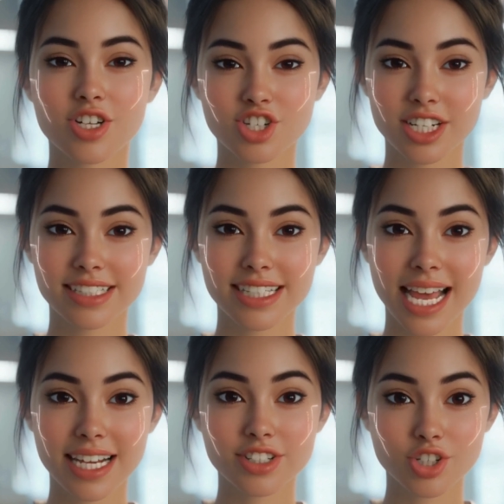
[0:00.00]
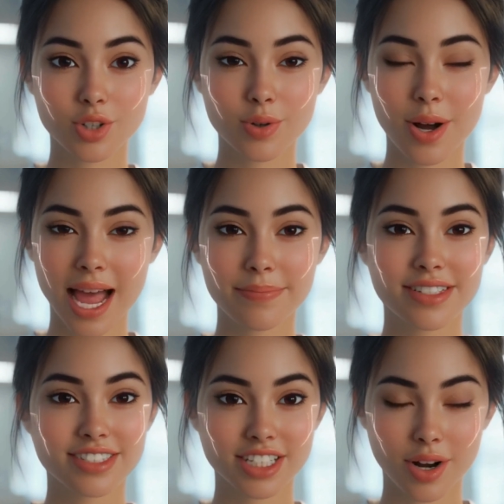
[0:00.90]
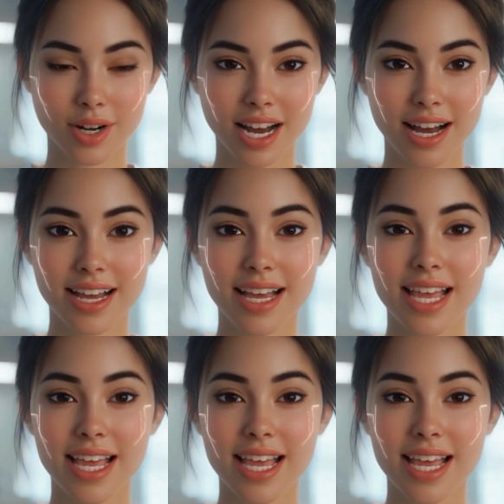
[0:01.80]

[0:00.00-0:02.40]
just take 2 grams of soda